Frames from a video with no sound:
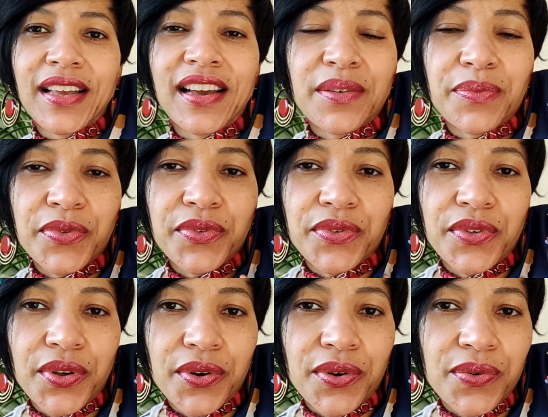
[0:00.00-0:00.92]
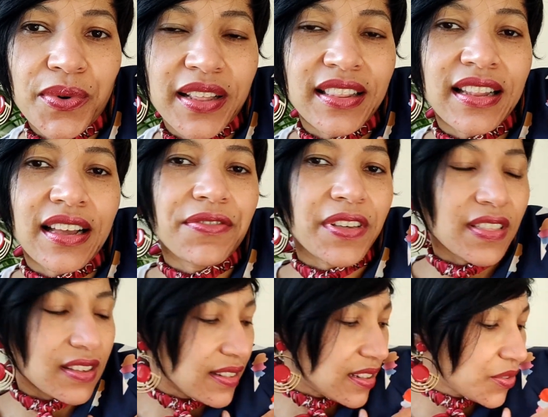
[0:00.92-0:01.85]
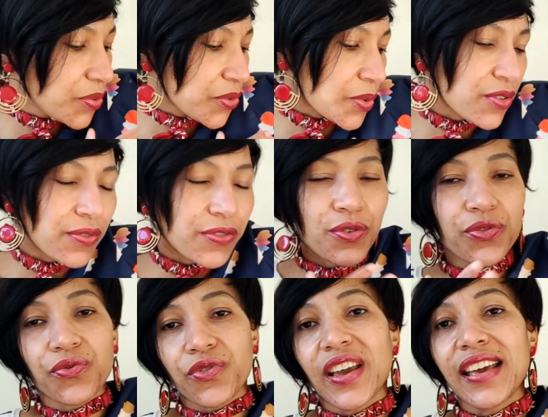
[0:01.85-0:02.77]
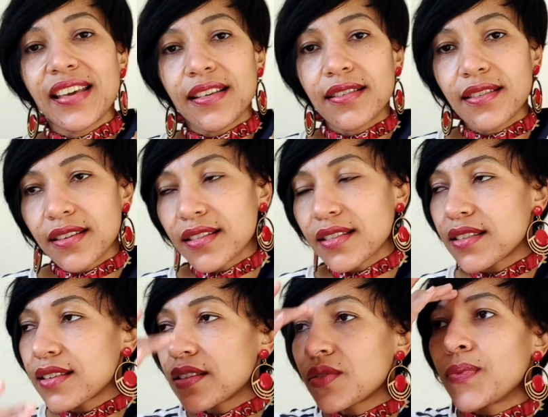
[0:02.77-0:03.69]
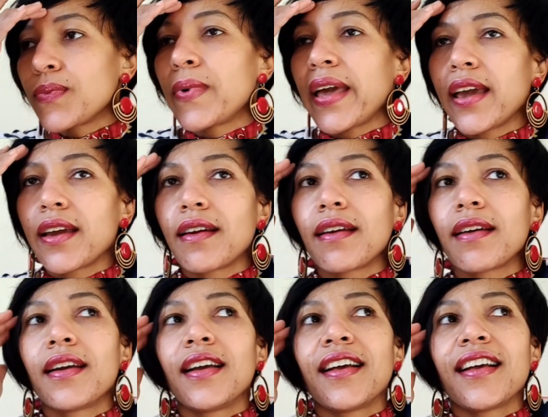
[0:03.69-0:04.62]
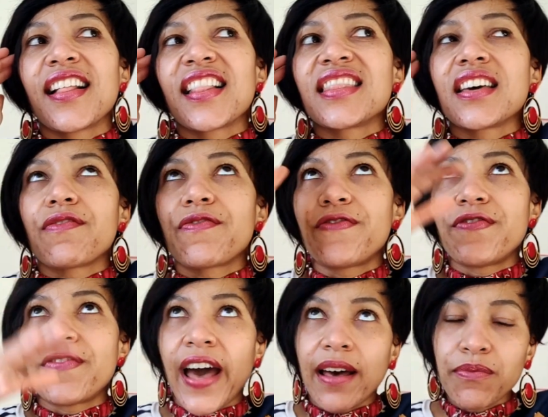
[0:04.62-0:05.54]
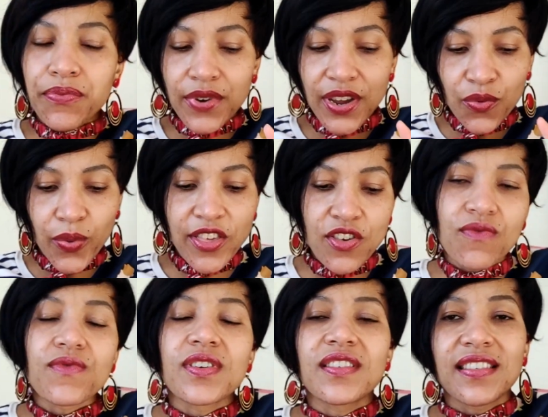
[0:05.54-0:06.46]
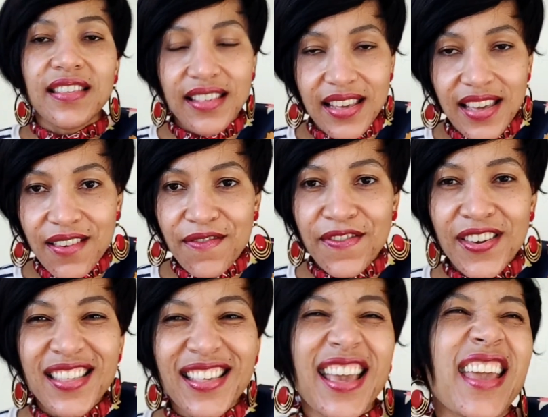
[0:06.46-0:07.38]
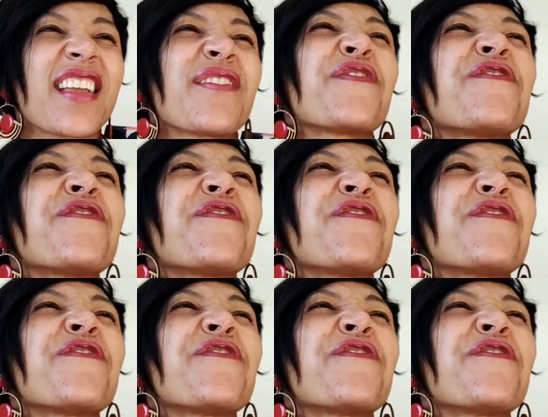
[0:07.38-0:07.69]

I'm so loving this. This was one of those rare instances where the fabric, when you receive it, it